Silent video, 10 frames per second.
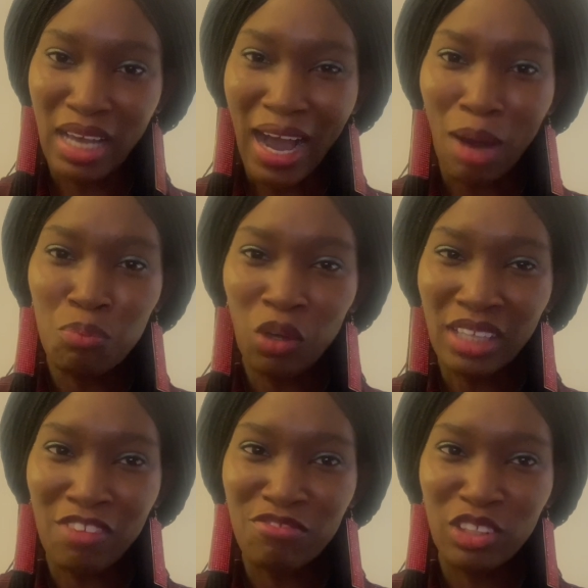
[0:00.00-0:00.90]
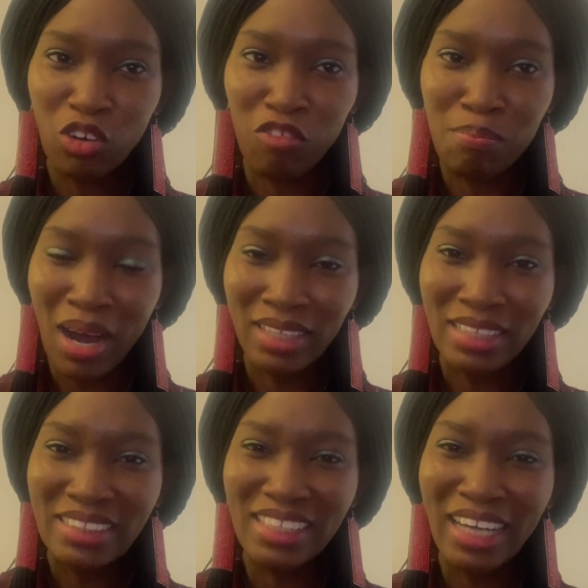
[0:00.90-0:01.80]
I'm not afraid of man.
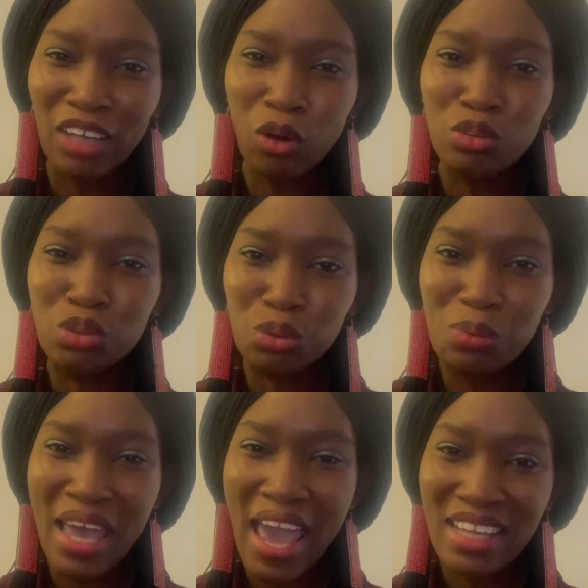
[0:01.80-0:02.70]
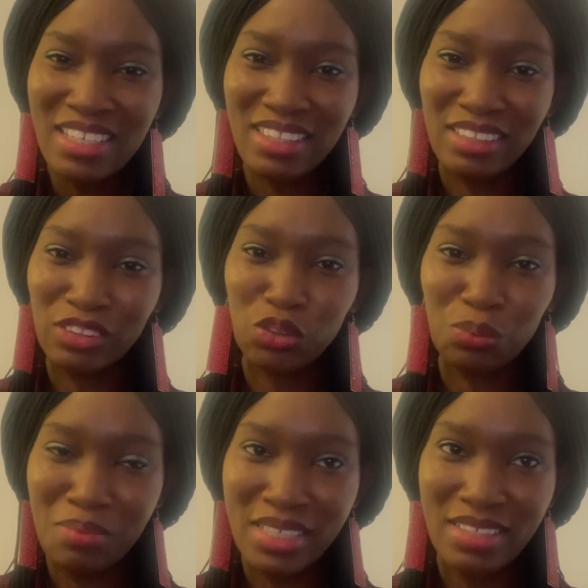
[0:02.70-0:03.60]
They cannot do anything to
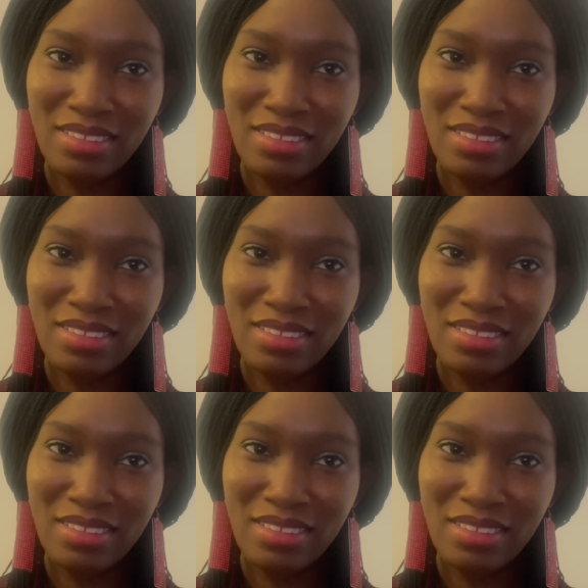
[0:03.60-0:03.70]
me.